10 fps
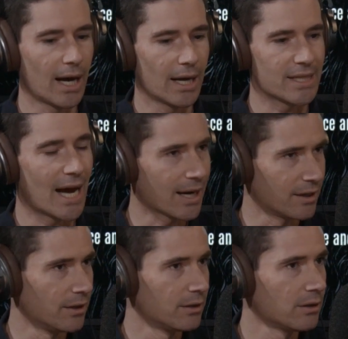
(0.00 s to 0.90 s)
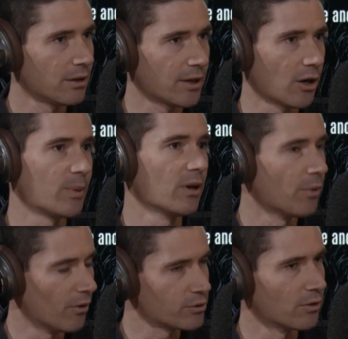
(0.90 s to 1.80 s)
targeted therapy,
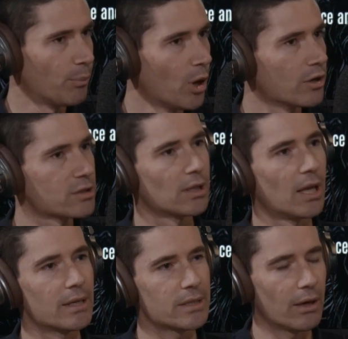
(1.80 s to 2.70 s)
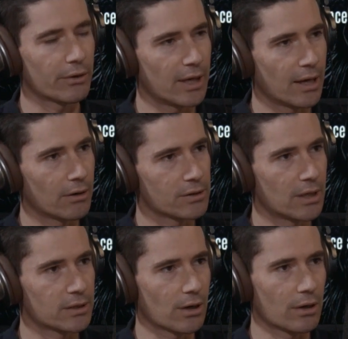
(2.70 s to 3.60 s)
of sort of personalized healthcare
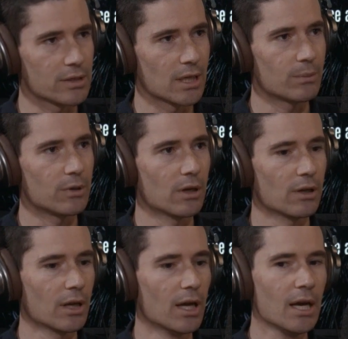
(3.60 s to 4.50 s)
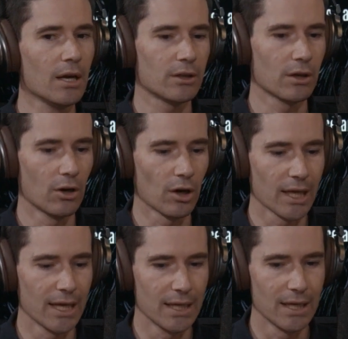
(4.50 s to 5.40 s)
as a concept. The
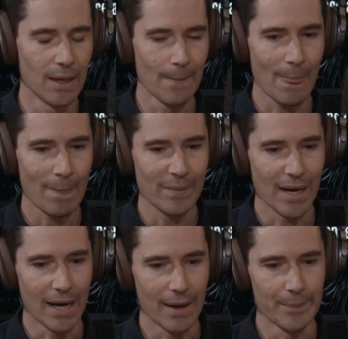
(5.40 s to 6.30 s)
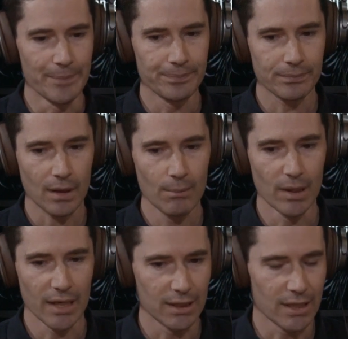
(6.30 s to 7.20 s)
early
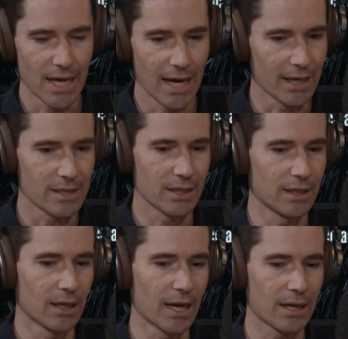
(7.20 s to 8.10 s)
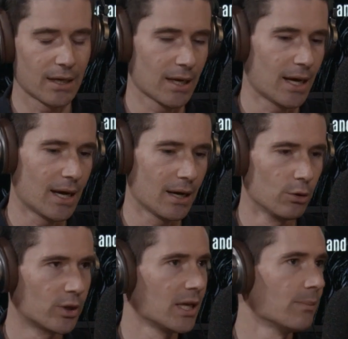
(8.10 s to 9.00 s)
molecular targets in like
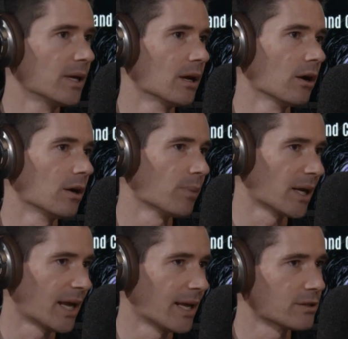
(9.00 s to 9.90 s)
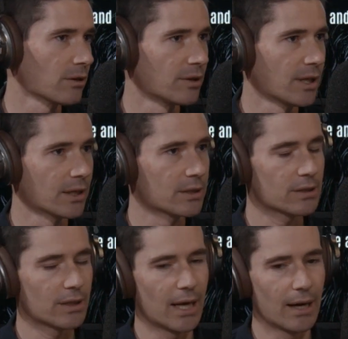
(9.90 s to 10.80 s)
leukemia and blood cancer and things
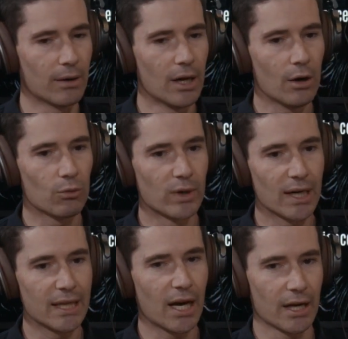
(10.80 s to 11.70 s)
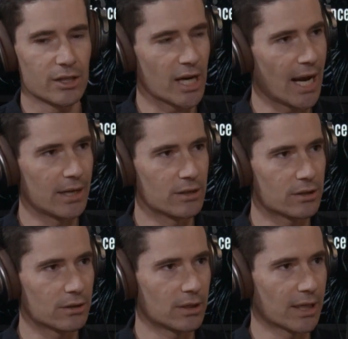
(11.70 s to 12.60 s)
really kind of changed
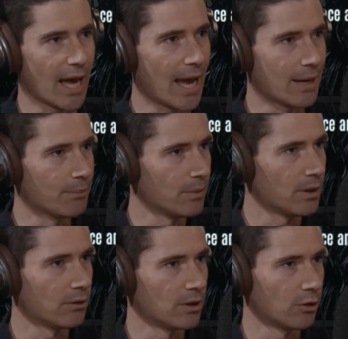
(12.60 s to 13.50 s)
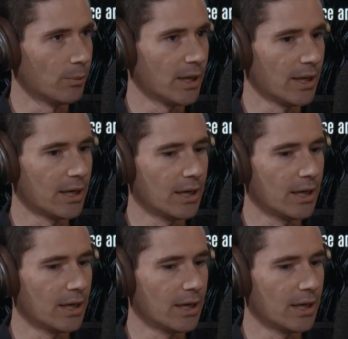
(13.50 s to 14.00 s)
the game a little bit, and